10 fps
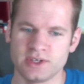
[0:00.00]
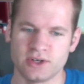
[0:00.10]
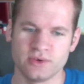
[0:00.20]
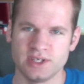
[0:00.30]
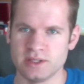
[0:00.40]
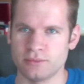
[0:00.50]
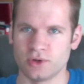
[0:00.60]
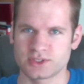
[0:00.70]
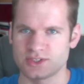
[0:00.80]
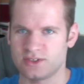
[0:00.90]
you know,
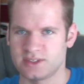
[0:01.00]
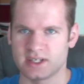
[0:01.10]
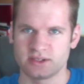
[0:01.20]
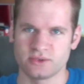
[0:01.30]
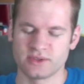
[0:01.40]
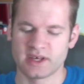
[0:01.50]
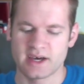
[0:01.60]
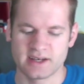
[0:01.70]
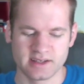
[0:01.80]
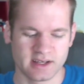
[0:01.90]
ebooks, so you can download
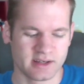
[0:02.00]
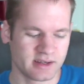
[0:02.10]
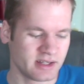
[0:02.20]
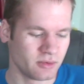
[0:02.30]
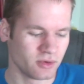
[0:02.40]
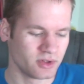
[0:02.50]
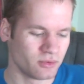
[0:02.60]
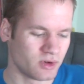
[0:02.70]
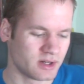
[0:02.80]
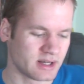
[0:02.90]
that anywhere you
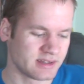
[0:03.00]
want.